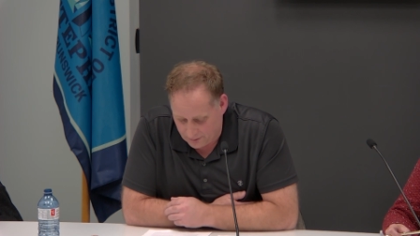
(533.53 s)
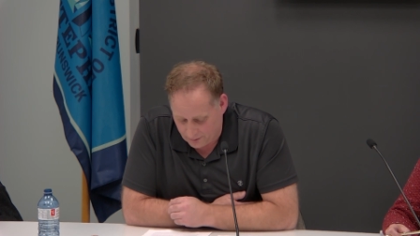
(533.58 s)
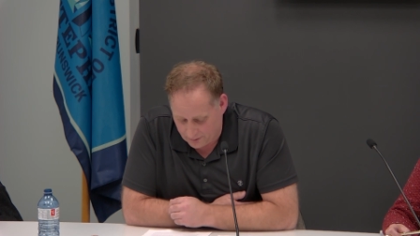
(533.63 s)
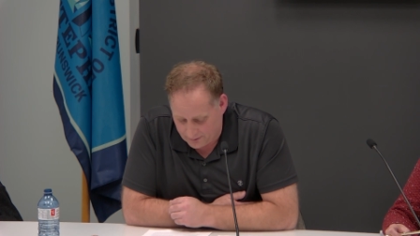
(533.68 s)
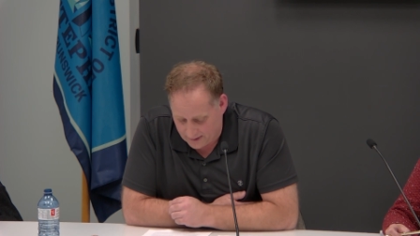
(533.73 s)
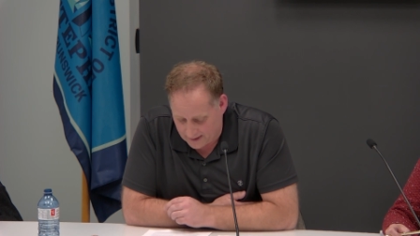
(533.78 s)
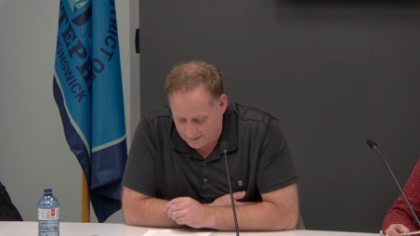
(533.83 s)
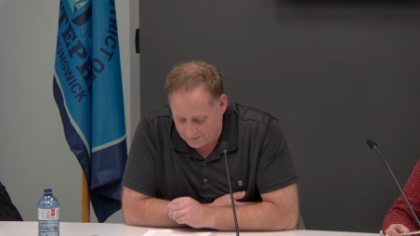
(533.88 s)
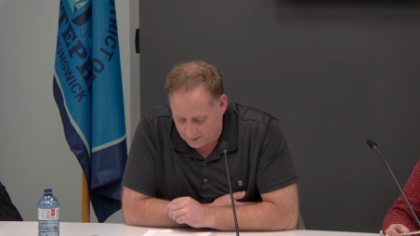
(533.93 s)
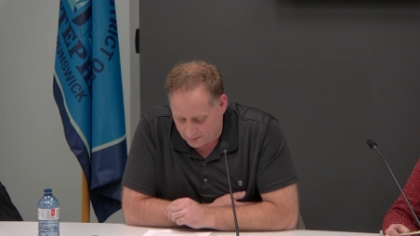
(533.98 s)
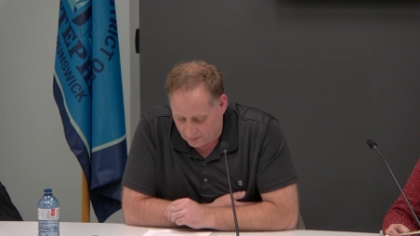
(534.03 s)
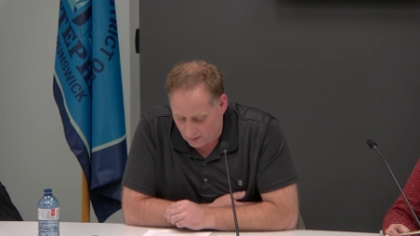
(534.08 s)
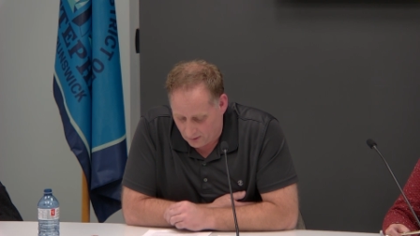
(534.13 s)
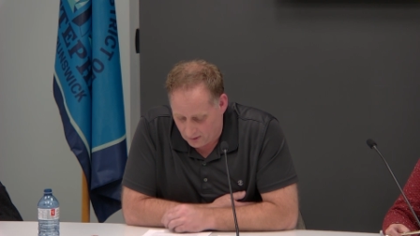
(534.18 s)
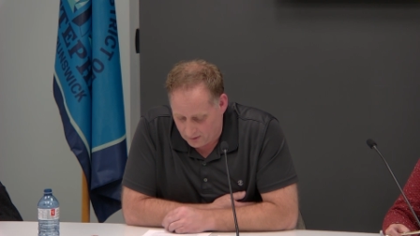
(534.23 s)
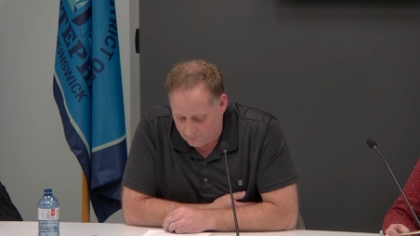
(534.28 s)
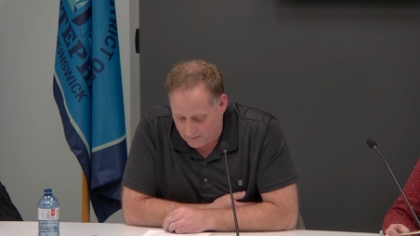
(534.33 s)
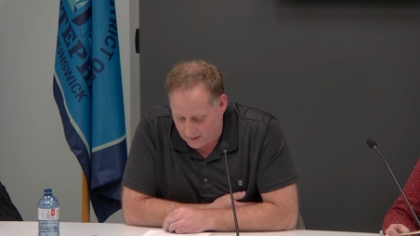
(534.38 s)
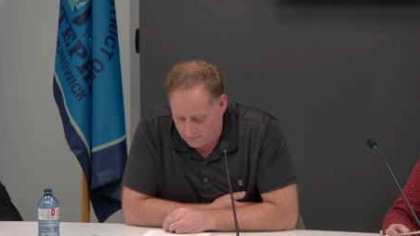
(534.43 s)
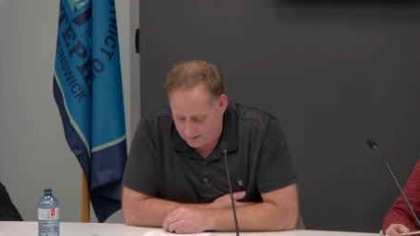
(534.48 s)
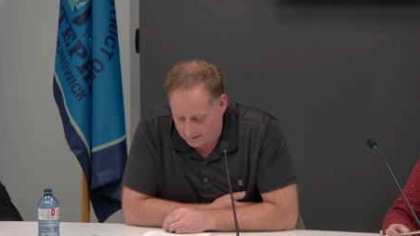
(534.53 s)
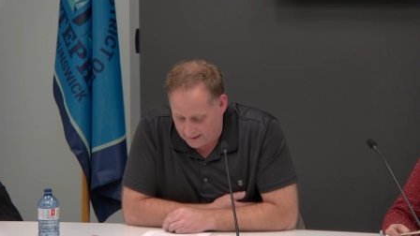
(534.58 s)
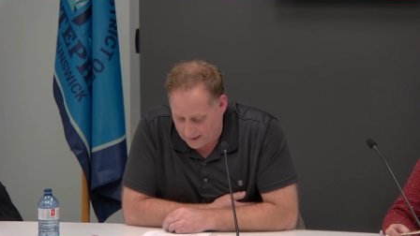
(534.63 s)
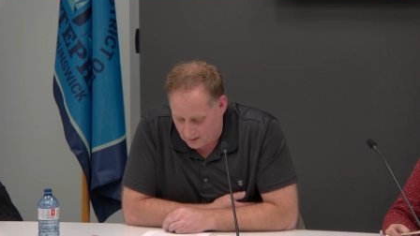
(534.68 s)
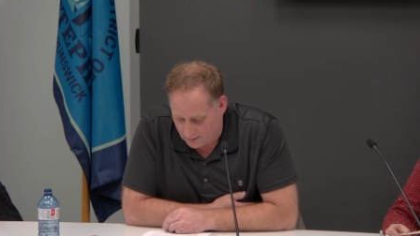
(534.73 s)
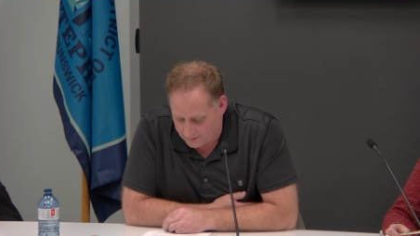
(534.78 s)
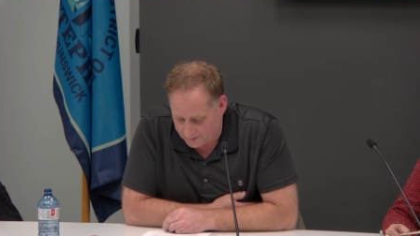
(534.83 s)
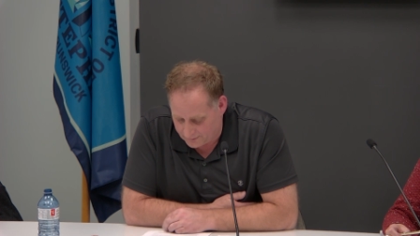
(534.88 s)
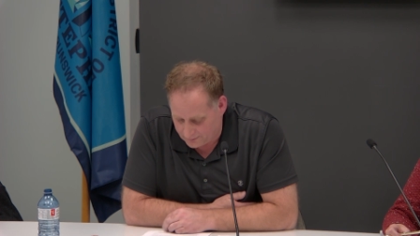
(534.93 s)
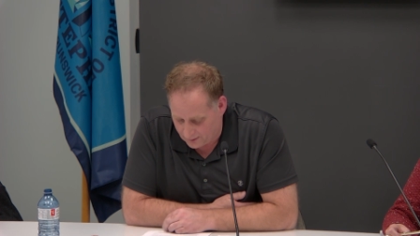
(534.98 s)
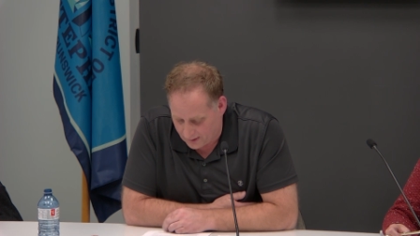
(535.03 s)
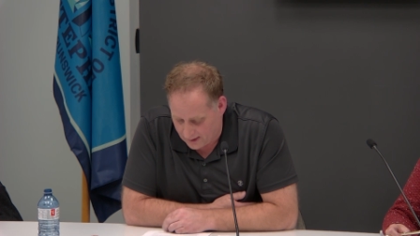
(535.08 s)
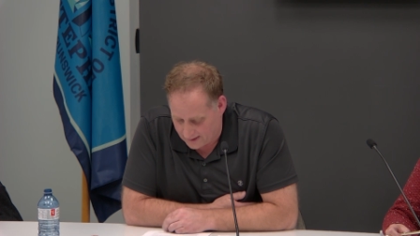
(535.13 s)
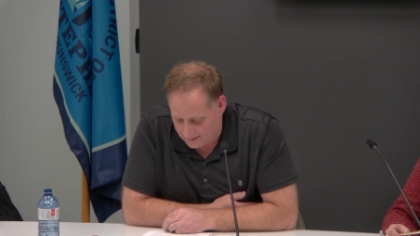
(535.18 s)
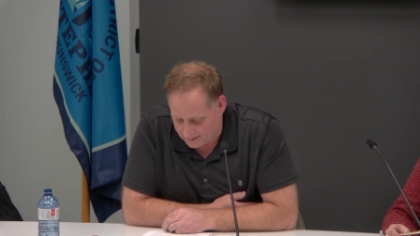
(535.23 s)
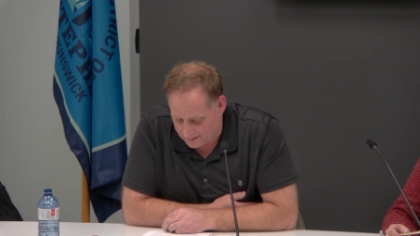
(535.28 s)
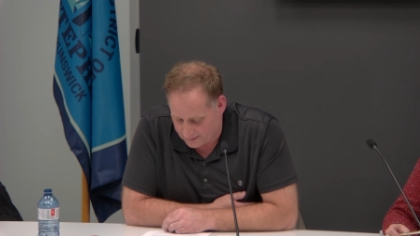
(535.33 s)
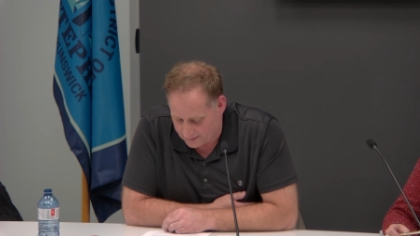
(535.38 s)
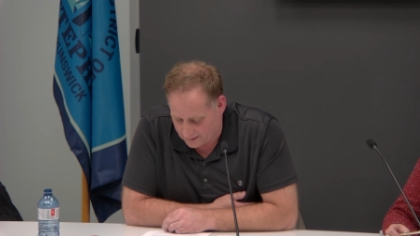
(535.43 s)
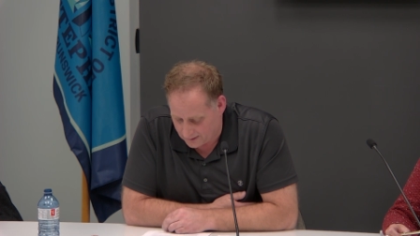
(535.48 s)
address the growing public health
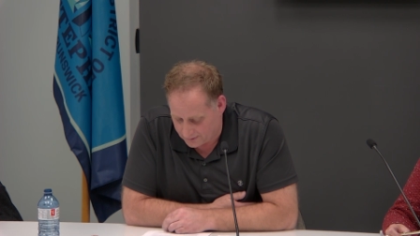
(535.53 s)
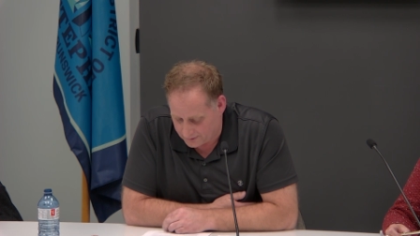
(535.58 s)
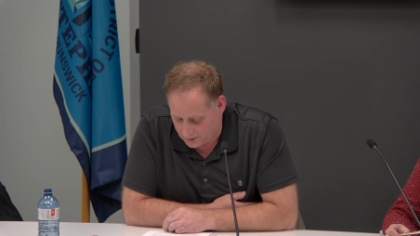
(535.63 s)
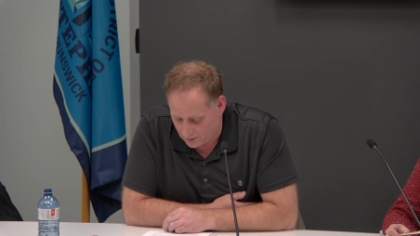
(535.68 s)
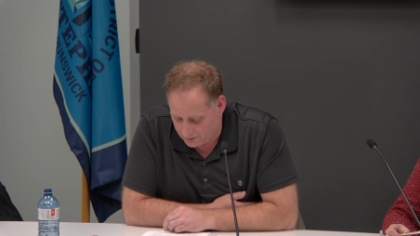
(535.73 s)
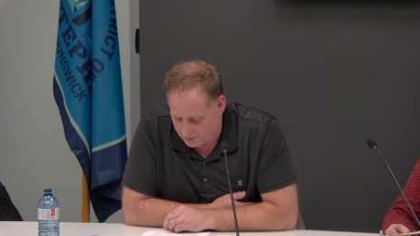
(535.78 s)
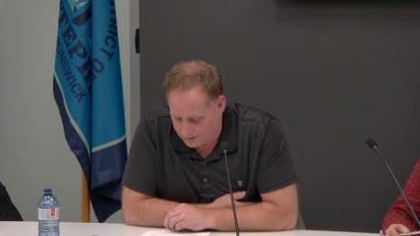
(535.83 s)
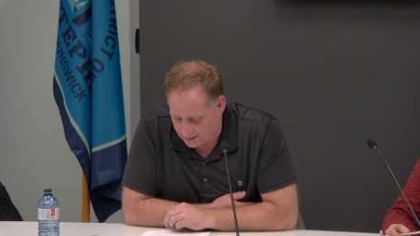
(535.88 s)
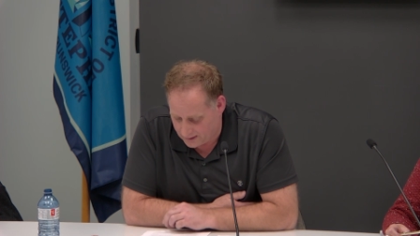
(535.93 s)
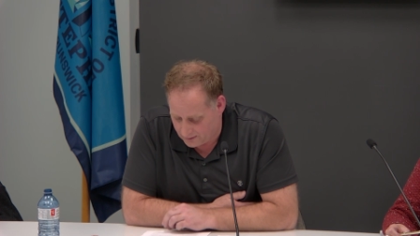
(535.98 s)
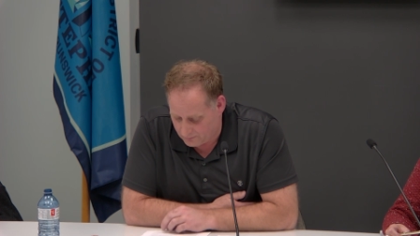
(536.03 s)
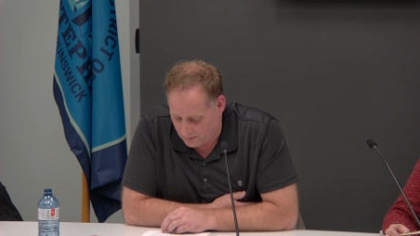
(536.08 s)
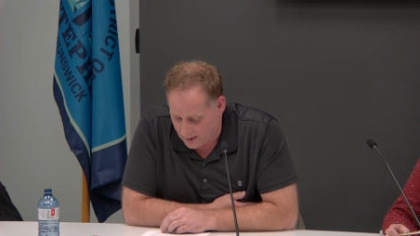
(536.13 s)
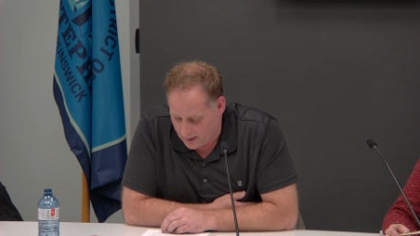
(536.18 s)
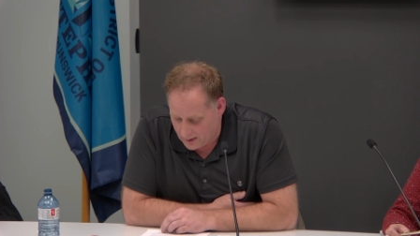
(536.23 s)
crisis associated